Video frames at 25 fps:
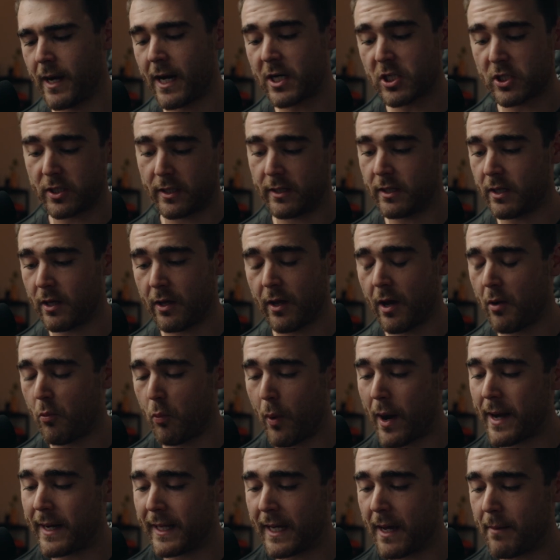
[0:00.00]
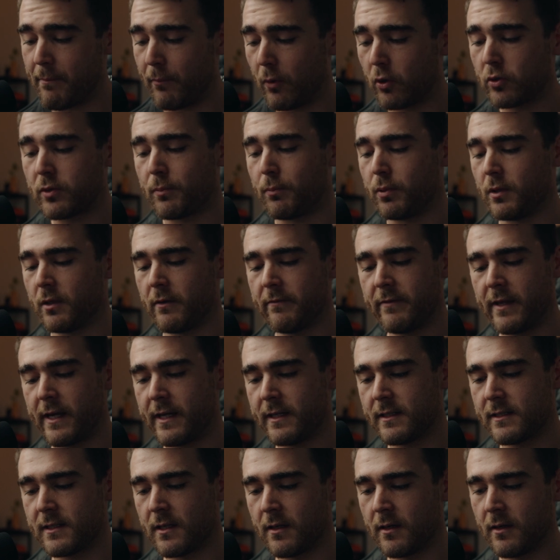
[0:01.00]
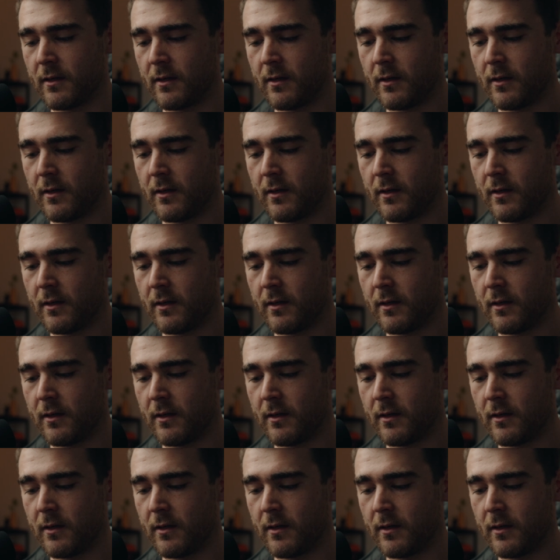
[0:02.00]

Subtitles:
Actually, a way to get multiple of these.